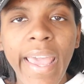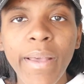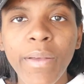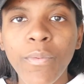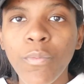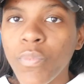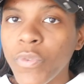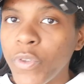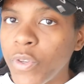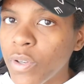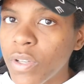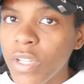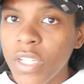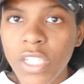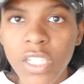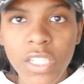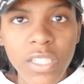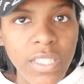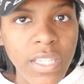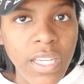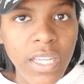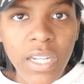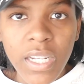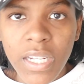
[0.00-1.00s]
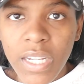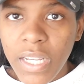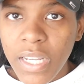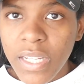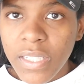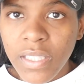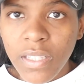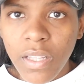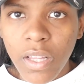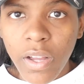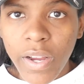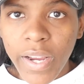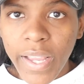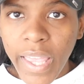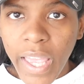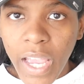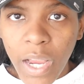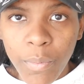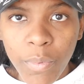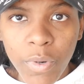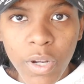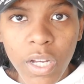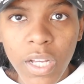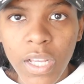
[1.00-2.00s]
You can just get a DSLR
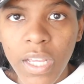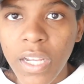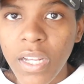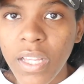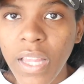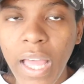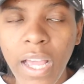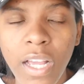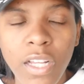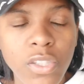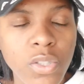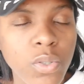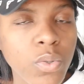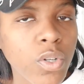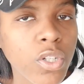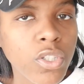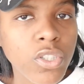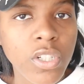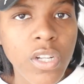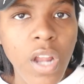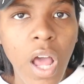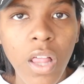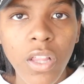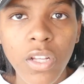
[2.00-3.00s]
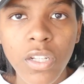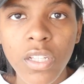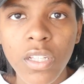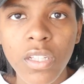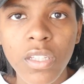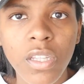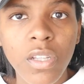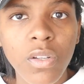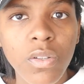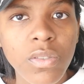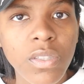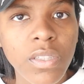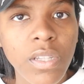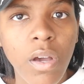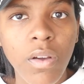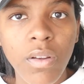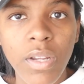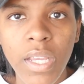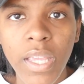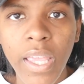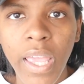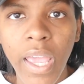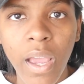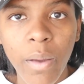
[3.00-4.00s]
camera, get like a $200 little
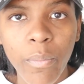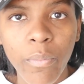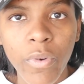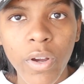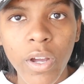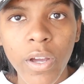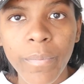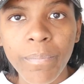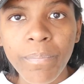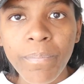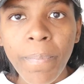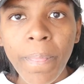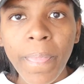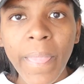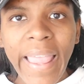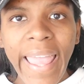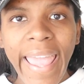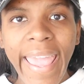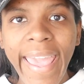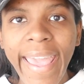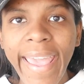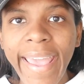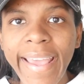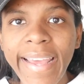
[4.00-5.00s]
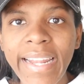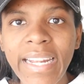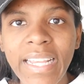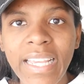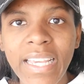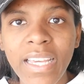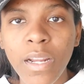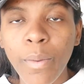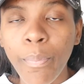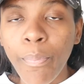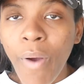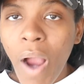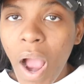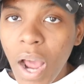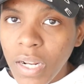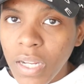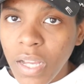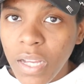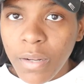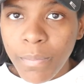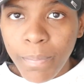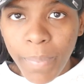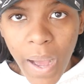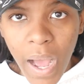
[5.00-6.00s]
Sony camera, and get a
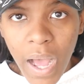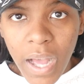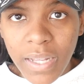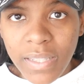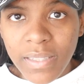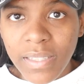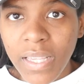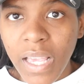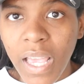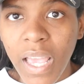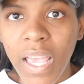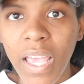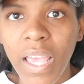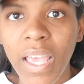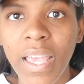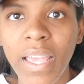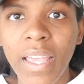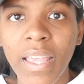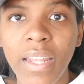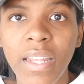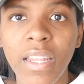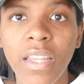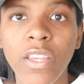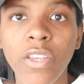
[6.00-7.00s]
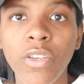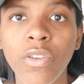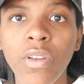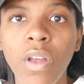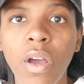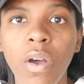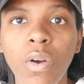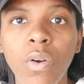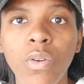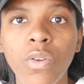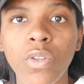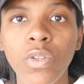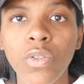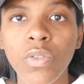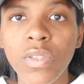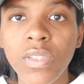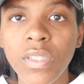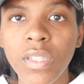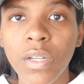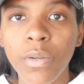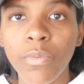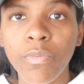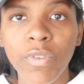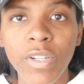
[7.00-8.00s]
product box and, do
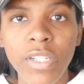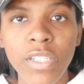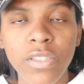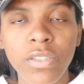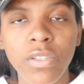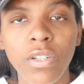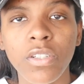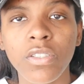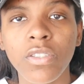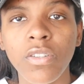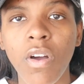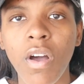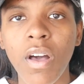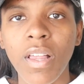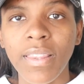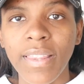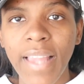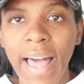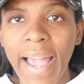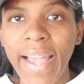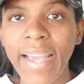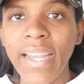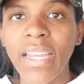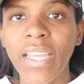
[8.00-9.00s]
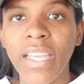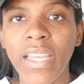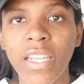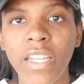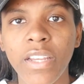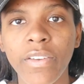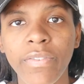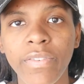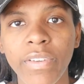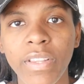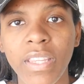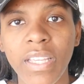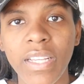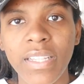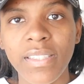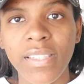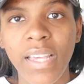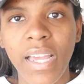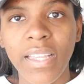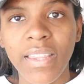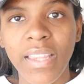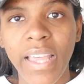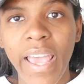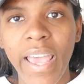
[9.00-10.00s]
some research on lighting and different things
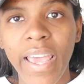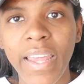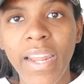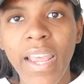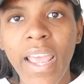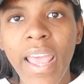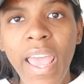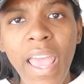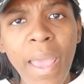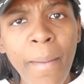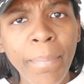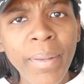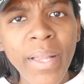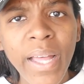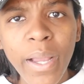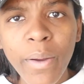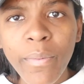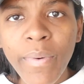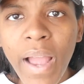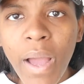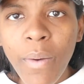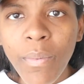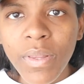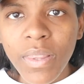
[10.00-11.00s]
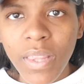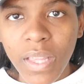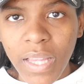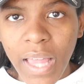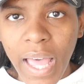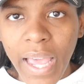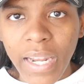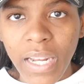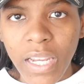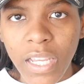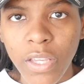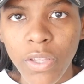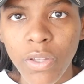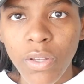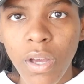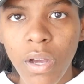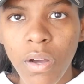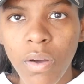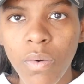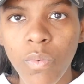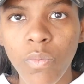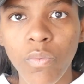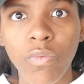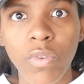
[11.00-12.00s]
like that and play around with the lighting,
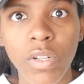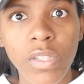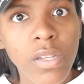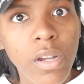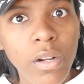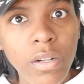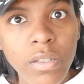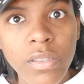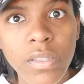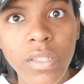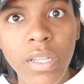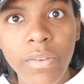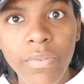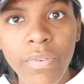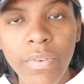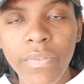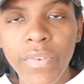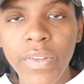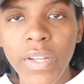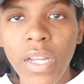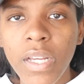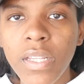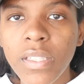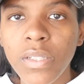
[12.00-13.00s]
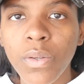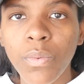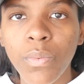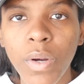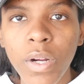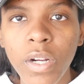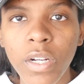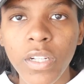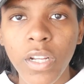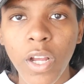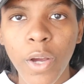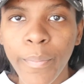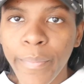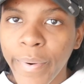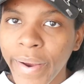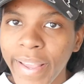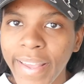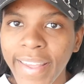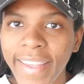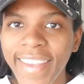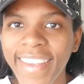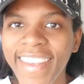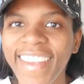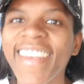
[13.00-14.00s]
return stuff if it doesn't work, don't
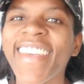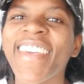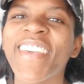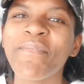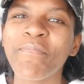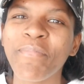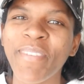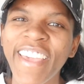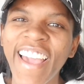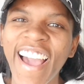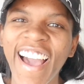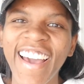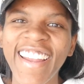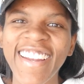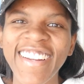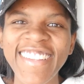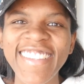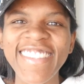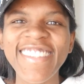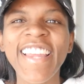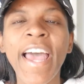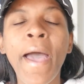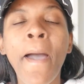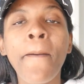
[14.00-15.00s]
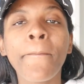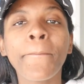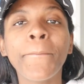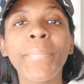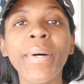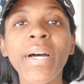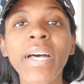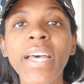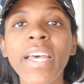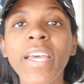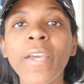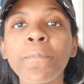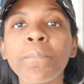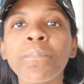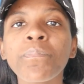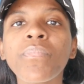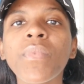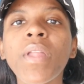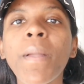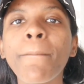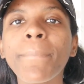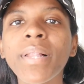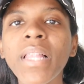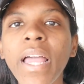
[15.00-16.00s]
break it, be honest,
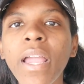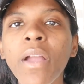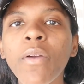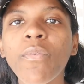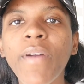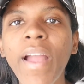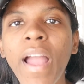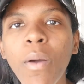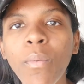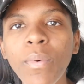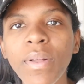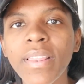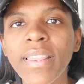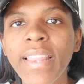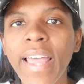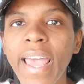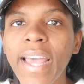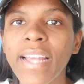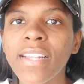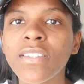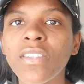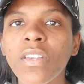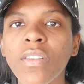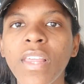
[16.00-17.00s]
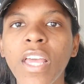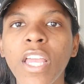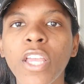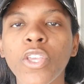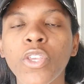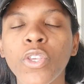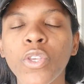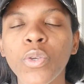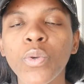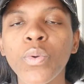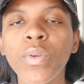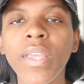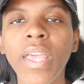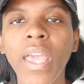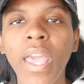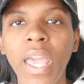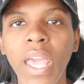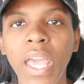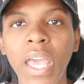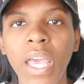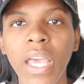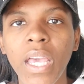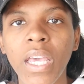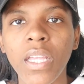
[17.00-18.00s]
but play around with that so that you
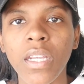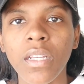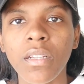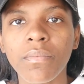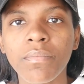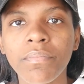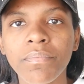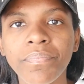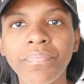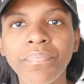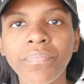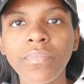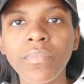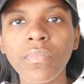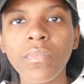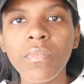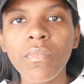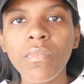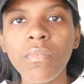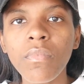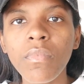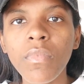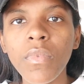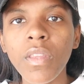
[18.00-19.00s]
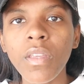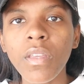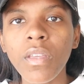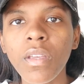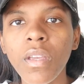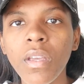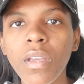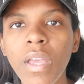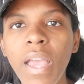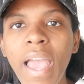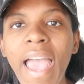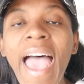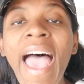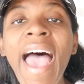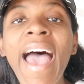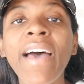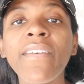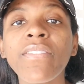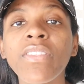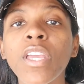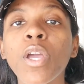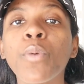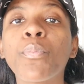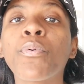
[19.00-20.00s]
can
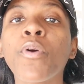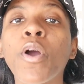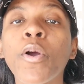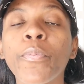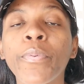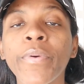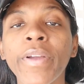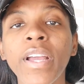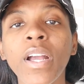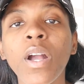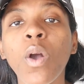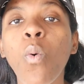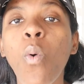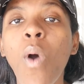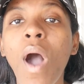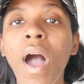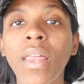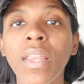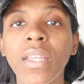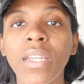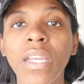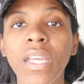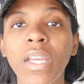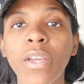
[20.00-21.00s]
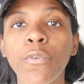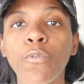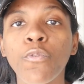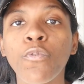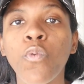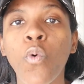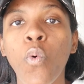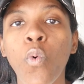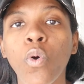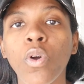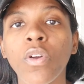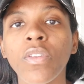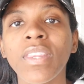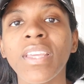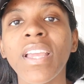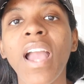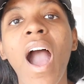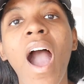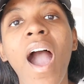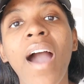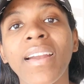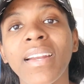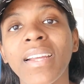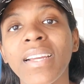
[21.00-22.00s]
have the appropriate quality for the
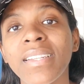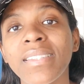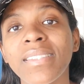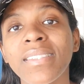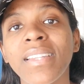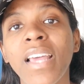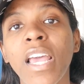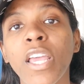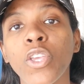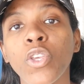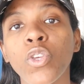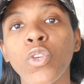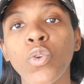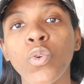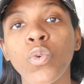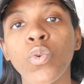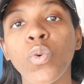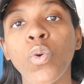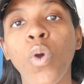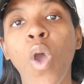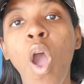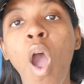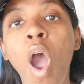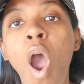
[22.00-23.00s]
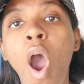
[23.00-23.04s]
audience that you